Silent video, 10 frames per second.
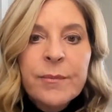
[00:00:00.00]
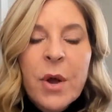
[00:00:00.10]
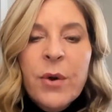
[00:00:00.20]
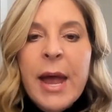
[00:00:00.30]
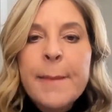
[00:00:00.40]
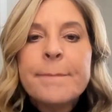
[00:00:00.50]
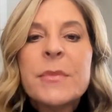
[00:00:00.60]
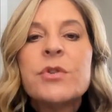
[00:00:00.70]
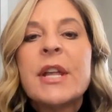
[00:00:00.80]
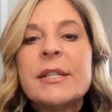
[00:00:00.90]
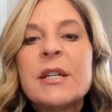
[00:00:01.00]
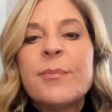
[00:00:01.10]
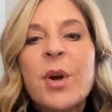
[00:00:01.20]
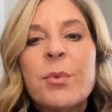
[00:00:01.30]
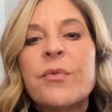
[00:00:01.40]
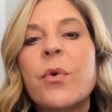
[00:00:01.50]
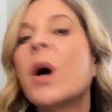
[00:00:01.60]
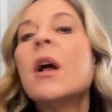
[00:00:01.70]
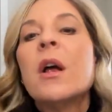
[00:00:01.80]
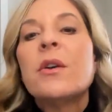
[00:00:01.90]
Okay, so that's tip number 4.
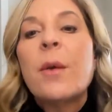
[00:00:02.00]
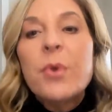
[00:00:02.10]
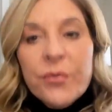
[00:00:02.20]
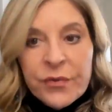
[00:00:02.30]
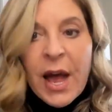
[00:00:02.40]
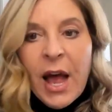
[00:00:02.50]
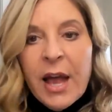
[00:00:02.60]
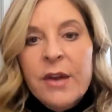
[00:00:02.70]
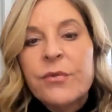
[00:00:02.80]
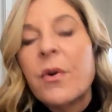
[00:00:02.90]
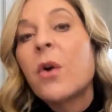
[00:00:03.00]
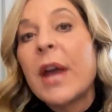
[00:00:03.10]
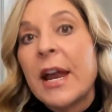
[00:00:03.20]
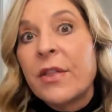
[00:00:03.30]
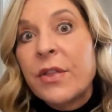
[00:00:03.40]
Number 5, okay,